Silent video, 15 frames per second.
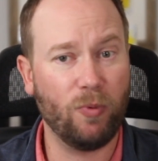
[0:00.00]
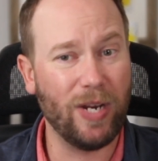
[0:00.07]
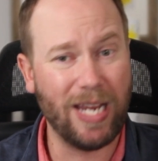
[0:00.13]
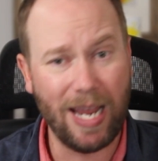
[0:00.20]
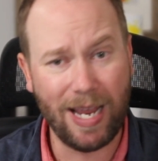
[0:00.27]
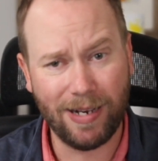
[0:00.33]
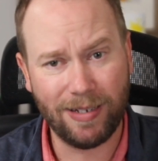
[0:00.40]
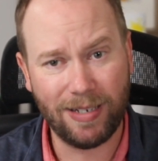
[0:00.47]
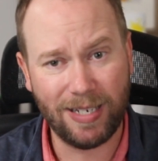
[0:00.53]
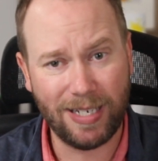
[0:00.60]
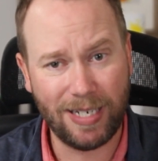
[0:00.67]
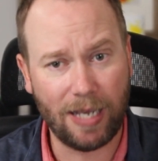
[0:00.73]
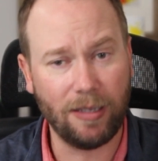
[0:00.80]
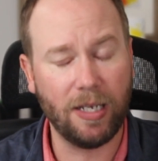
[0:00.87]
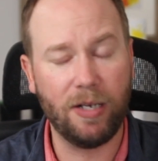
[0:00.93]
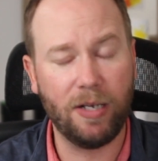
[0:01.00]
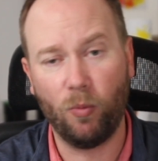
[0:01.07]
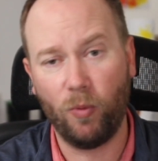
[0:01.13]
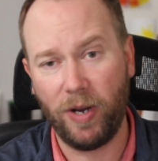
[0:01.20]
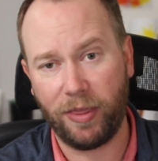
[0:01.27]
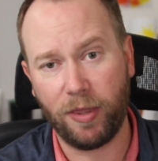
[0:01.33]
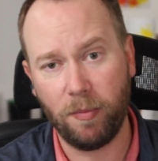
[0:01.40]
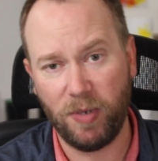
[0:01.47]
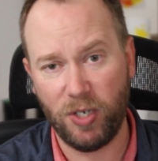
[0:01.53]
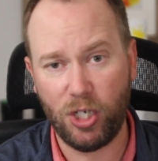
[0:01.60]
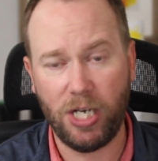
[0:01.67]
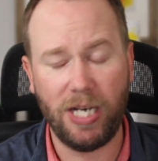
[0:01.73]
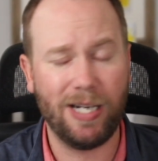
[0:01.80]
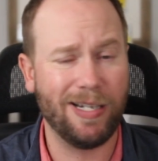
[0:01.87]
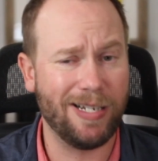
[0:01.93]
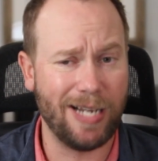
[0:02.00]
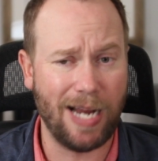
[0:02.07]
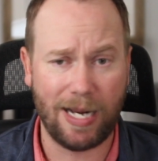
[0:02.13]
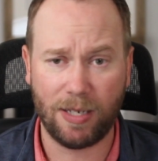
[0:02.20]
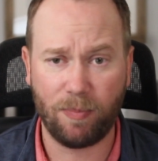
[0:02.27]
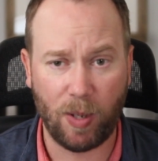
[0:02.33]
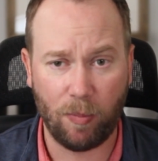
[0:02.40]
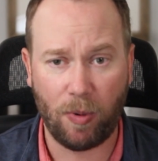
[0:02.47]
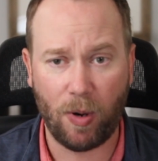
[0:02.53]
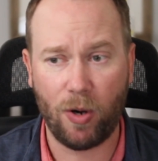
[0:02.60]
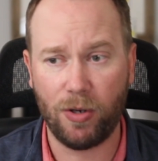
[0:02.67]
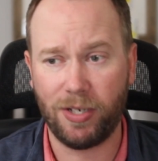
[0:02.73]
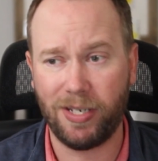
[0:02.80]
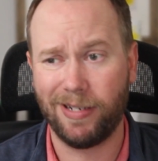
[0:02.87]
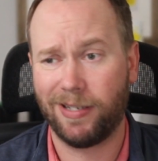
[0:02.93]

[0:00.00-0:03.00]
We can't sell it with the machine. It's not spare parts.